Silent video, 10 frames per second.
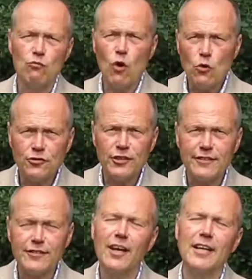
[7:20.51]
roast
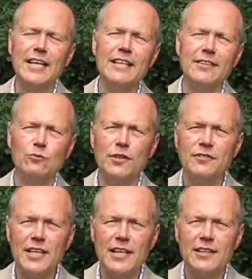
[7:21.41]
it and eat it with
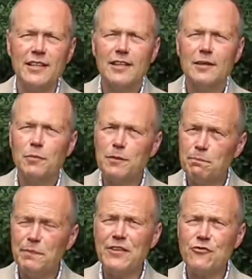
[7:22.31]
dinner. But
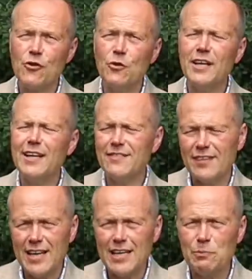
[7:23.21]
beetroot
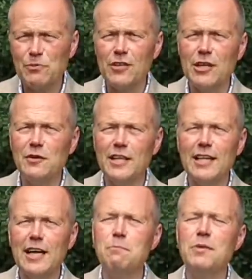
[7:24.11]
is
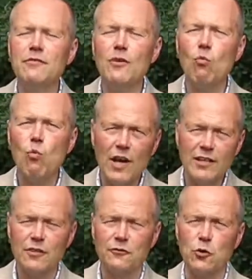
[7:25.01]
absolutely a bit of a
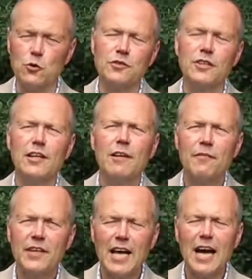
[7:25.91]
wonder food
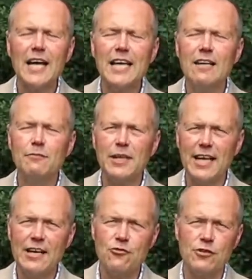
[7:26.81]
that I have been
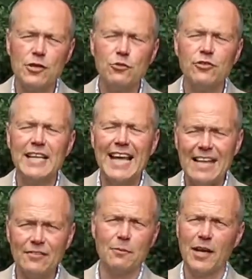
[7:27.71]
introducing
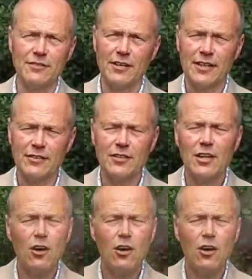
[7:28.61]
into my diet